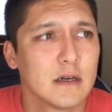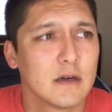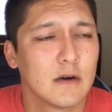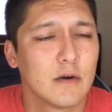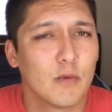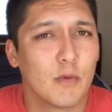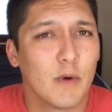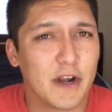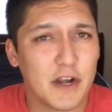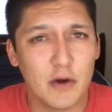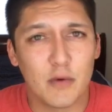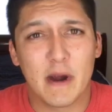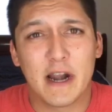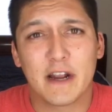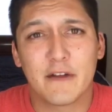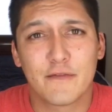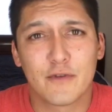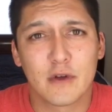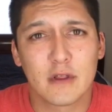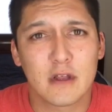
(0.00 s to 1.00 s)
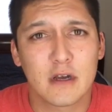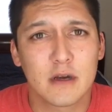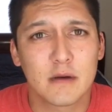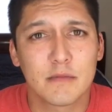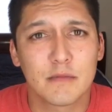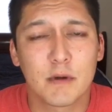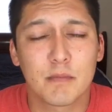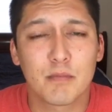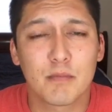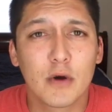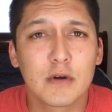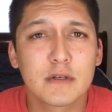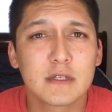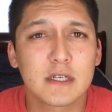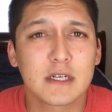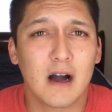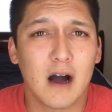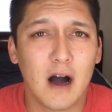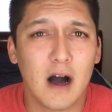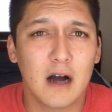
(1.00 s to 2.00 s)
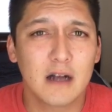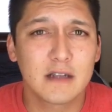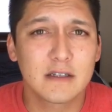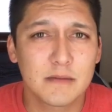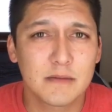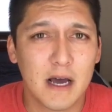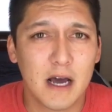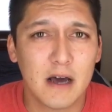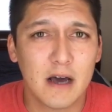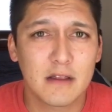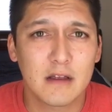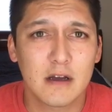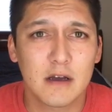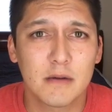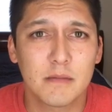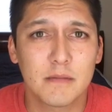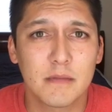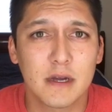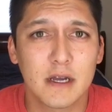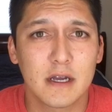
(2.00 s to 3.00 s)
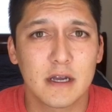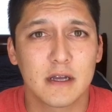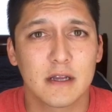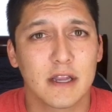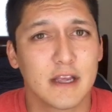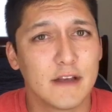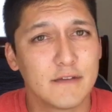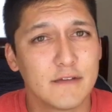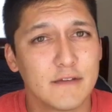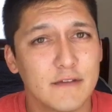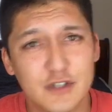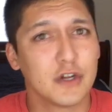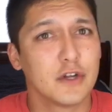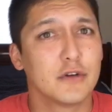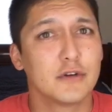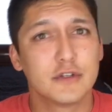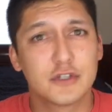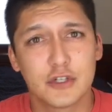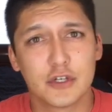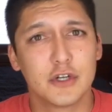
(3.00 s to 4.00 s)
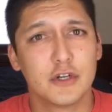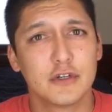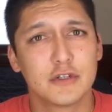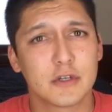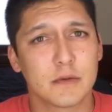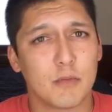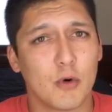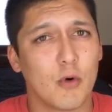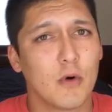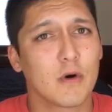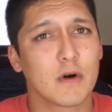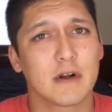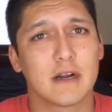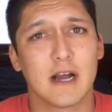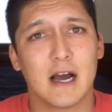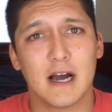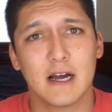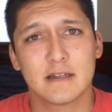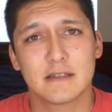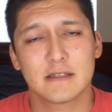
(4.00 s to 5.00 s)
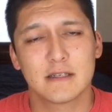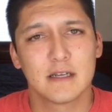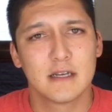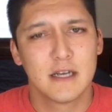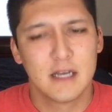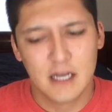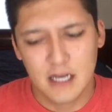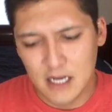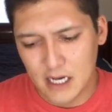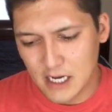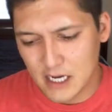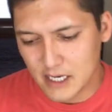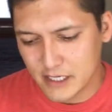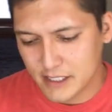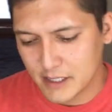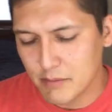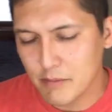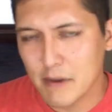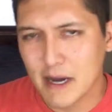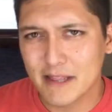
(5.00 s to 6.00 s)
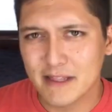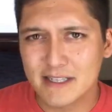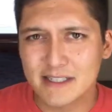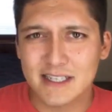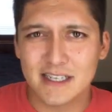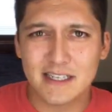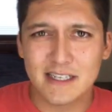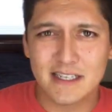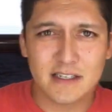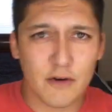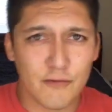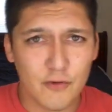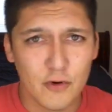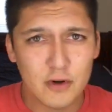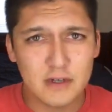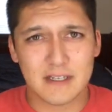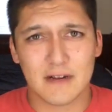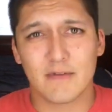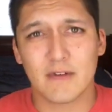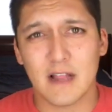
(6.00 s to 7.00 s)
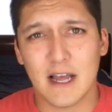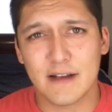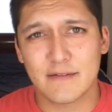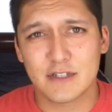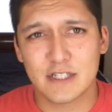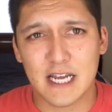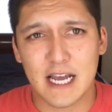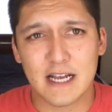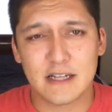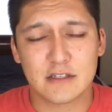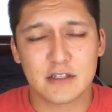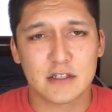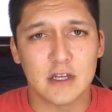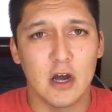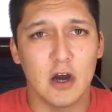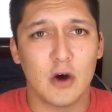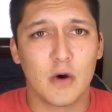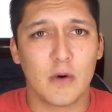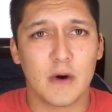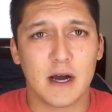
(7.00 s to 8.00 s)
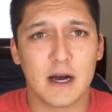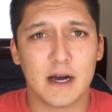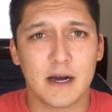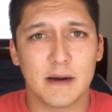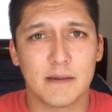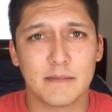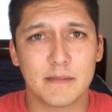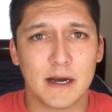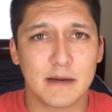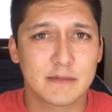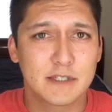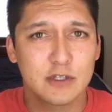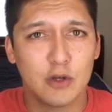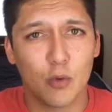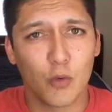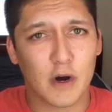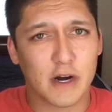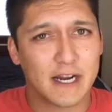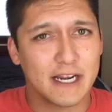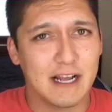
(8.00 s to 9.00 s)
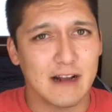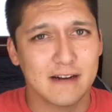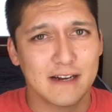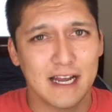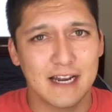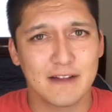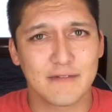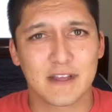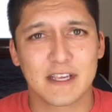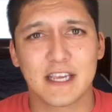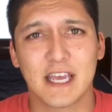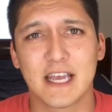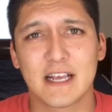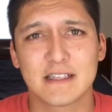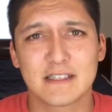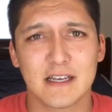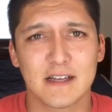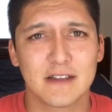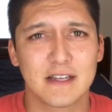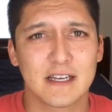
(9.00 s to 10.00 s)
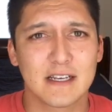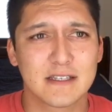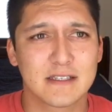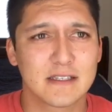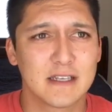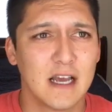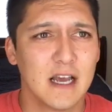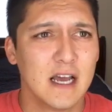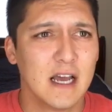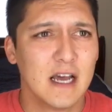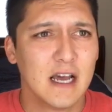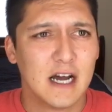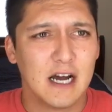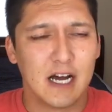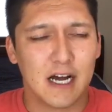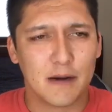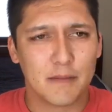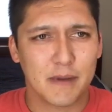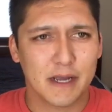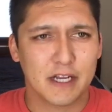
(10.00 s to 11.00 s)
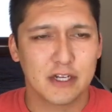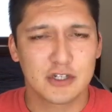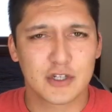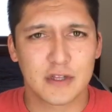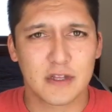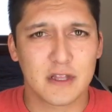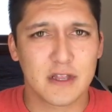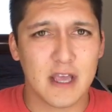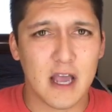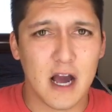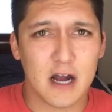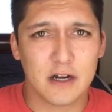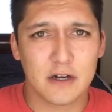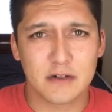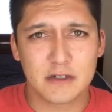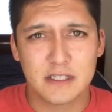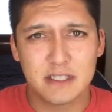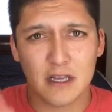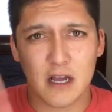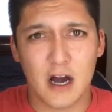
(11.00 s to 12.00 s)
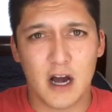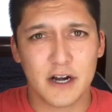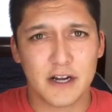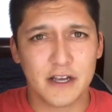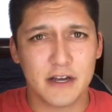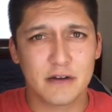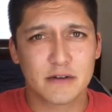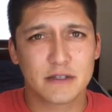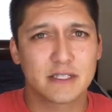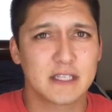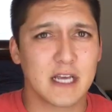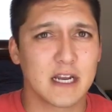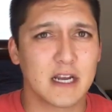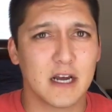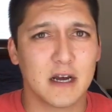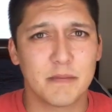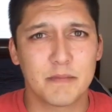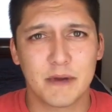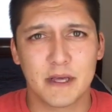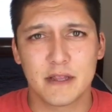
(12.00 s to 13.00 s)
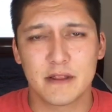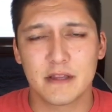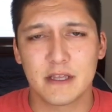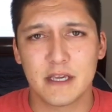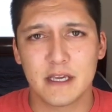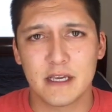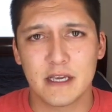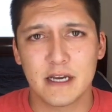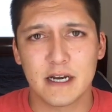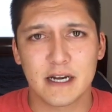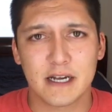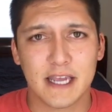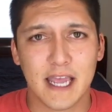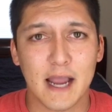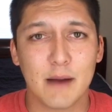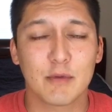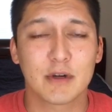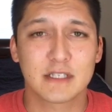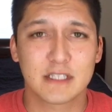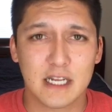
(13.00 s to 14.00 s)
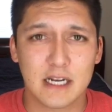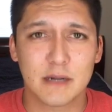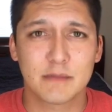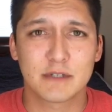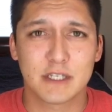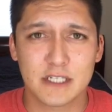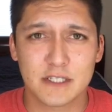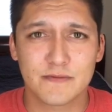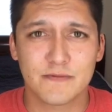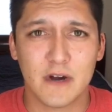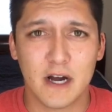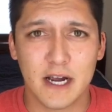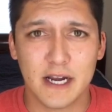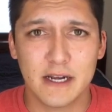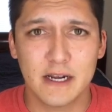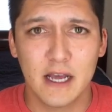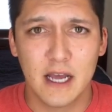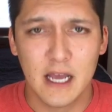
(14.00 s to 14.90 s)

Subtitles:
you're ready for them, the pros and cons about them, and if you should use them or not. Keep in mind, this is our first ever live chat, so I'm still working out kind of the kinks on this. Making sure that the audio is set up and the camera is set up just fine.